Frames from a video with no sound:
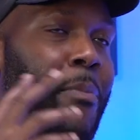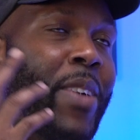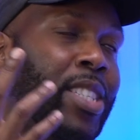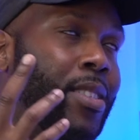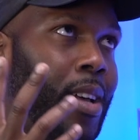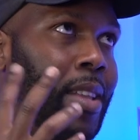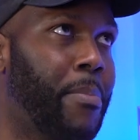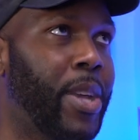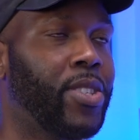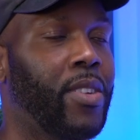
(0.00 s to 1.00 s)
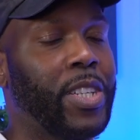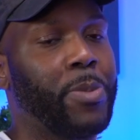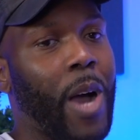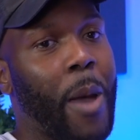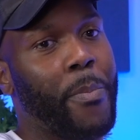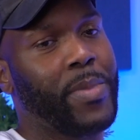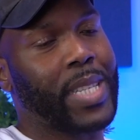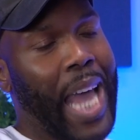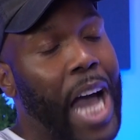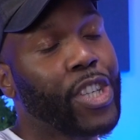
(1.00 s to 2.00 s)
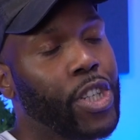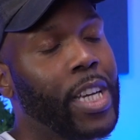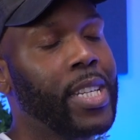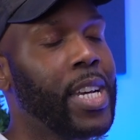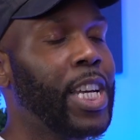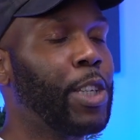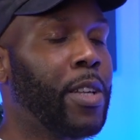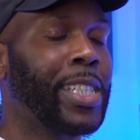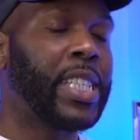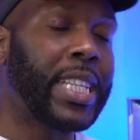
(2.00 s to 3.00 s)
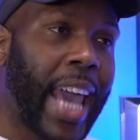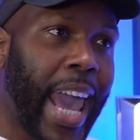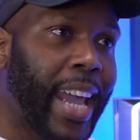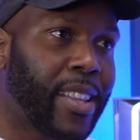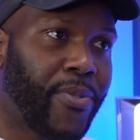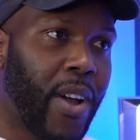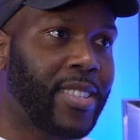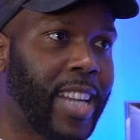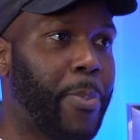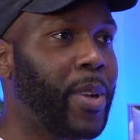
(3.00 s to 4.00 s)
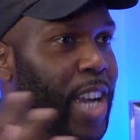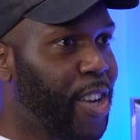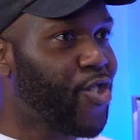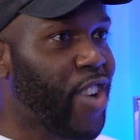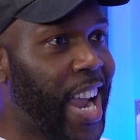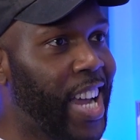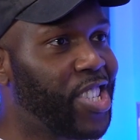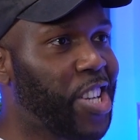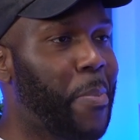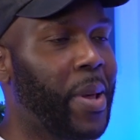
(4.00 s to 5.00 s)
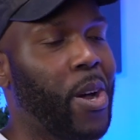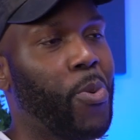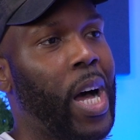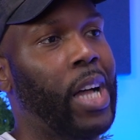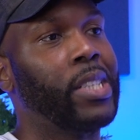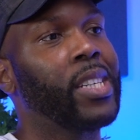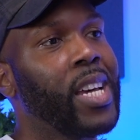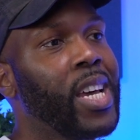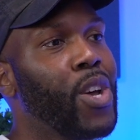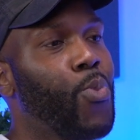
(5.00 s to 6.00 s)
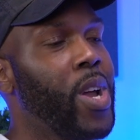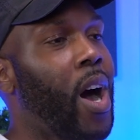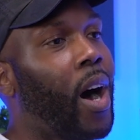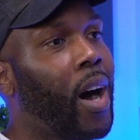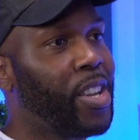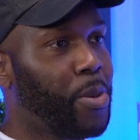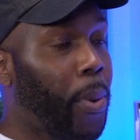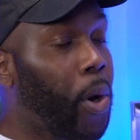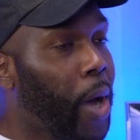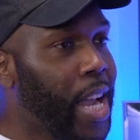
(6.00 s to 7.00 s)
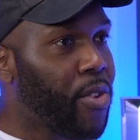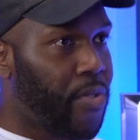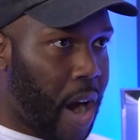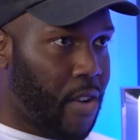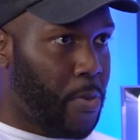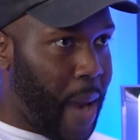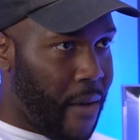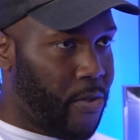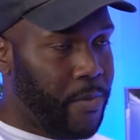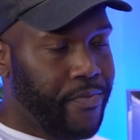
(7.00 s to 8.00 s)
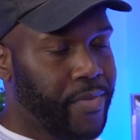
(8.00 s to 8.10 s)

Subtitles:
the mission, the vision behind Tangent. And today, the first step in kind of creating and shaping that world, we are an employee referral platform.